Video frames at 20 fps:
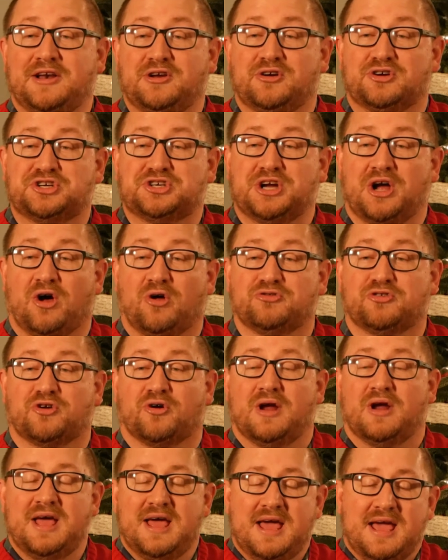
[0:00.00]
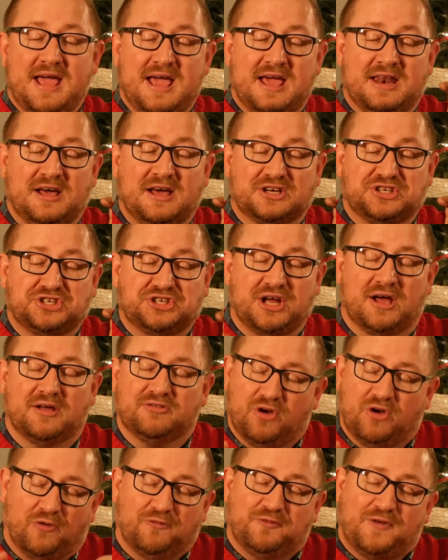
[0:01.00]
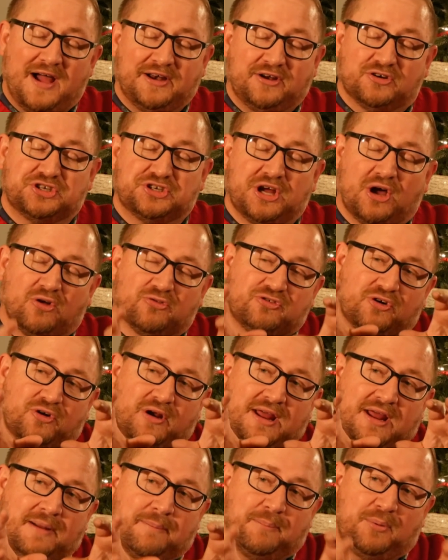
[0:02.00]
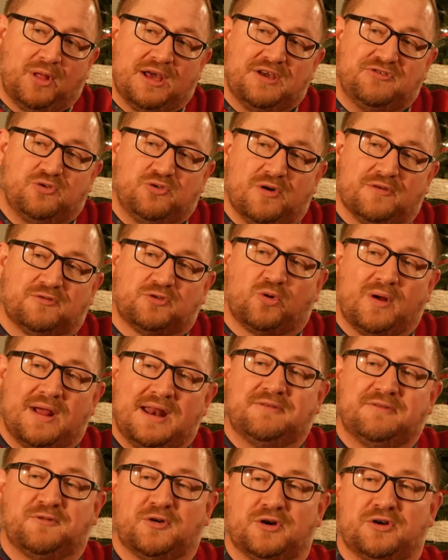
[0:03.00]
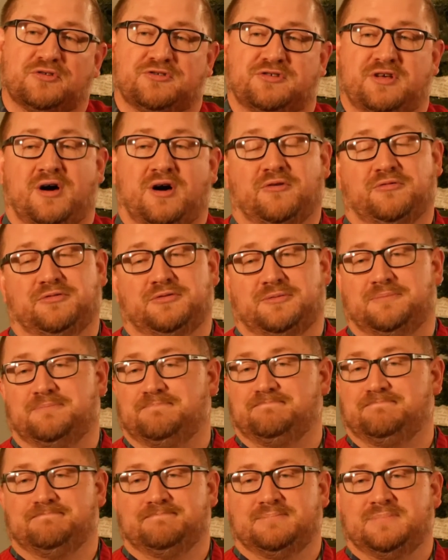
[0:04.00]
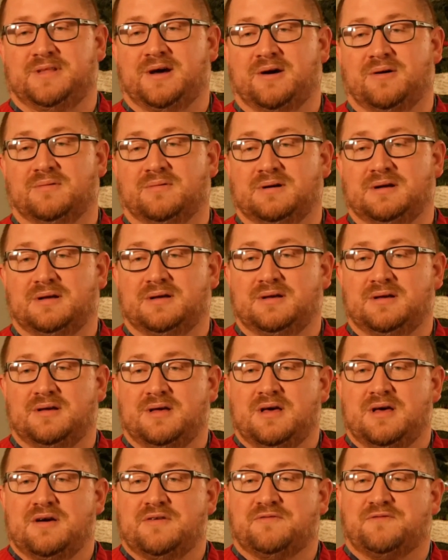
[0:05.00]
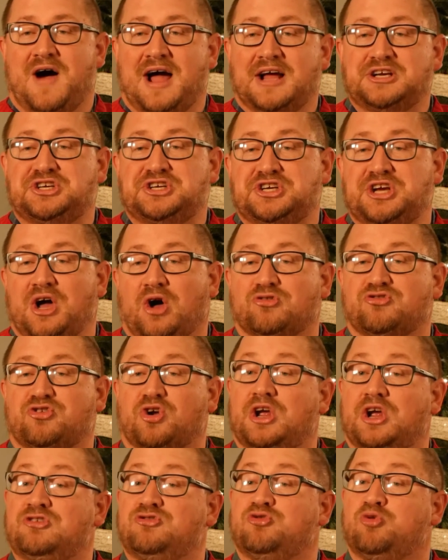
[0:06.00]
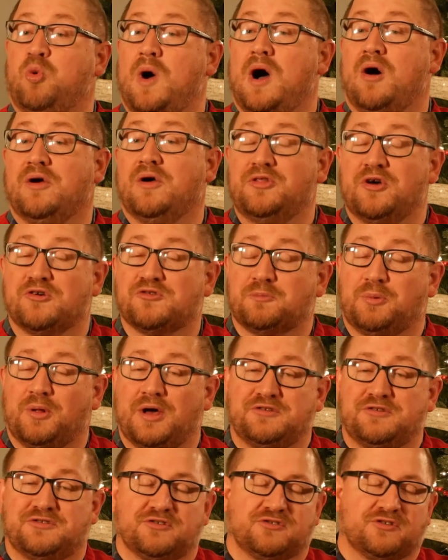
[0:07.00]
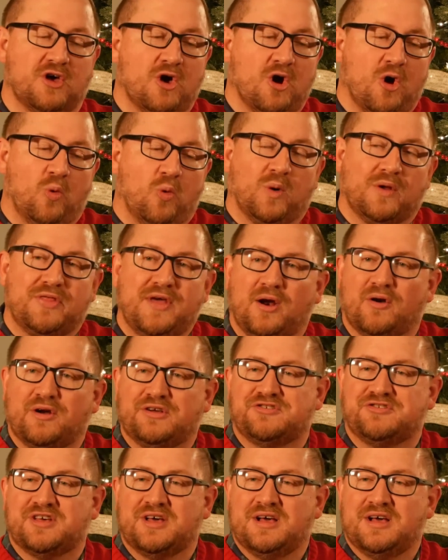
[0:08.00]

your shelter in a sh- don't find your shelter in a place you have created for yourself. No. Find shelter and dwell in those places where there is